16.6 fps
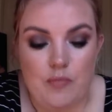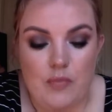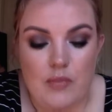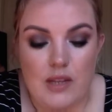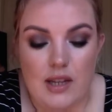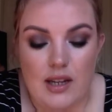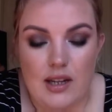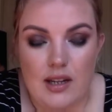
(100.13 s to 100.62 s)

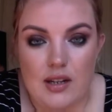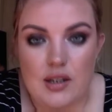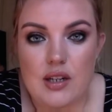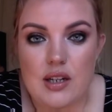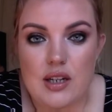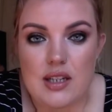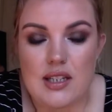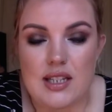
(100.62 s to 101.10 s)
yeah,
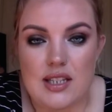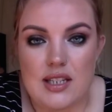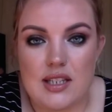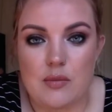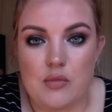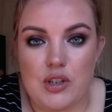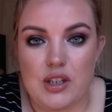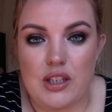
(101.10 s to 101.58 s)
did
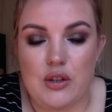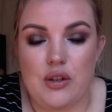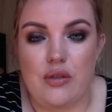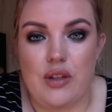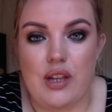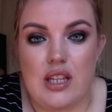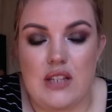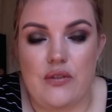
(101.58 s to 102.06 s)
some really good
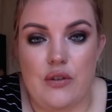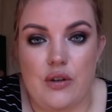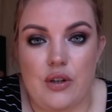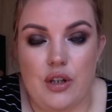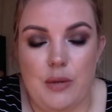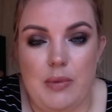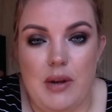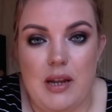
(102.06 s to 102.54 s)
things for a
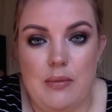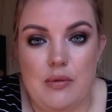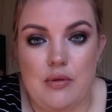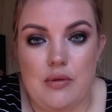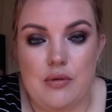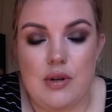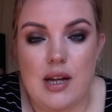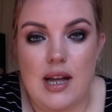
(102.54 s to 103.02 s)
lot of
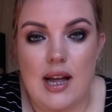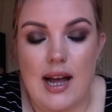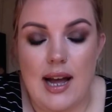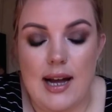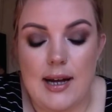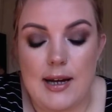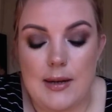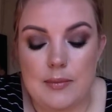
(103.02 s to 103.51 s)
people,
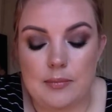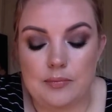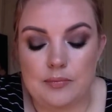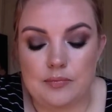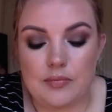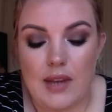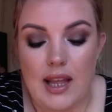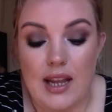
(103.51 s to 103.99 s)

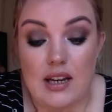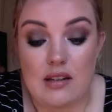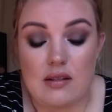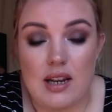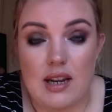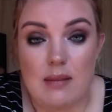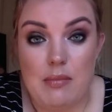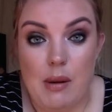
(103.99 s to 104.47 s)

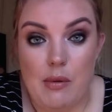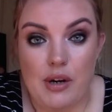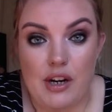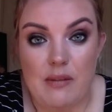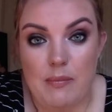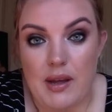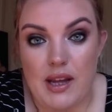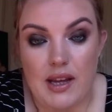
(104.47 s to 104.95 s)
and in memory
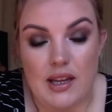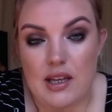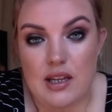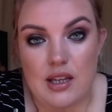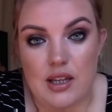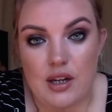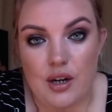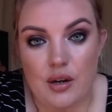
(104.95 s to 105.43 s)
of Beck,
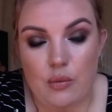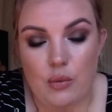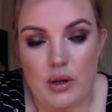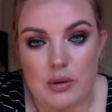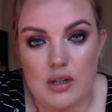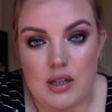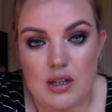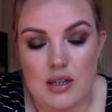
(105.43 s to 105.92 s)
you know, we
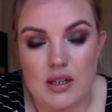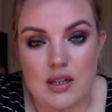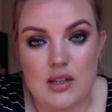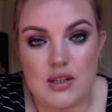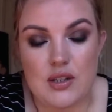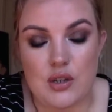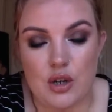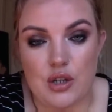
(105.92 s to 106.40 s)
were
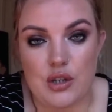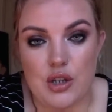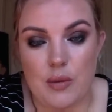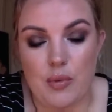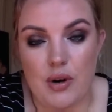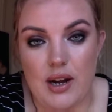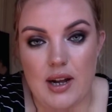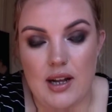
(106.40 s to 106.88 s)
so
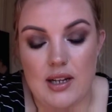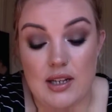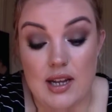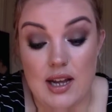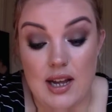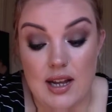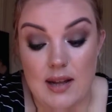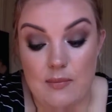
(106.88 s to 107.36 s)
proud,
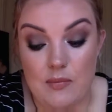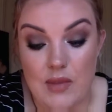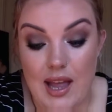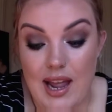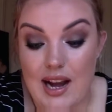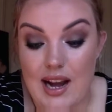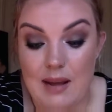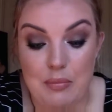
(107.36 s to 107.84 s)

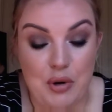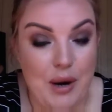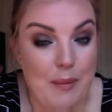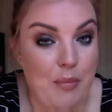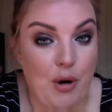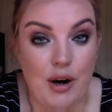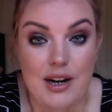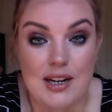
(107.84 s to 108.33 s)
and a
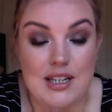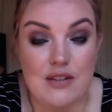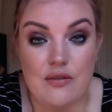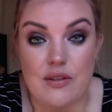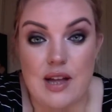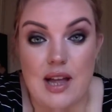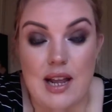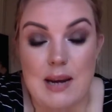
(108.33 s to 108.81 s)
byproduct
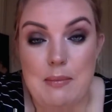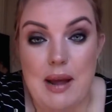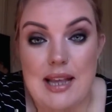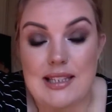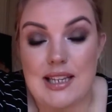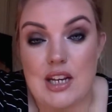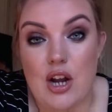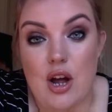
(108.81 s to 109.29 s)
of an
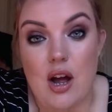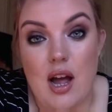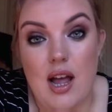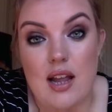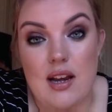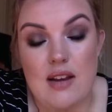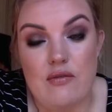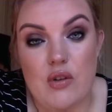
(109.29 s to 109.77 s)
amazing
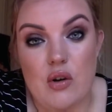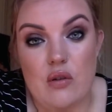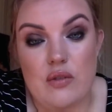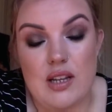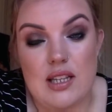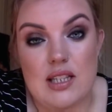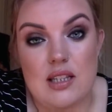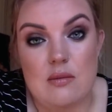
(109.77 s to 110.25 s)
night
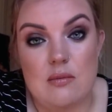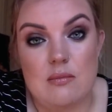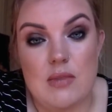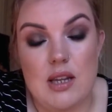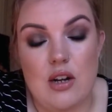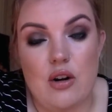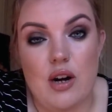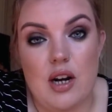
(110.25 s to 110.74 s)
involving some
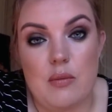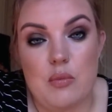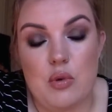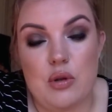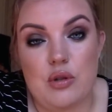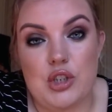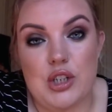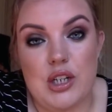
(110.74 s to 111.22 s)
incredible,
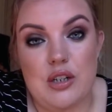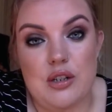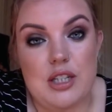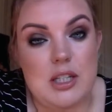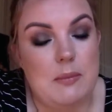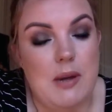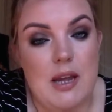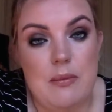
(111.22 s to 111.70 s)

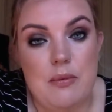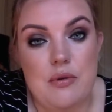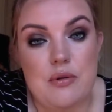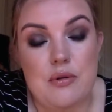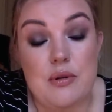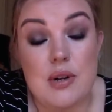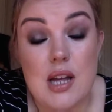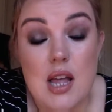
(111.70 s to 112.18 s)
generous
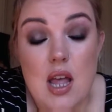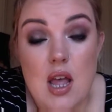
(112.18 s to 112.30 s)
people.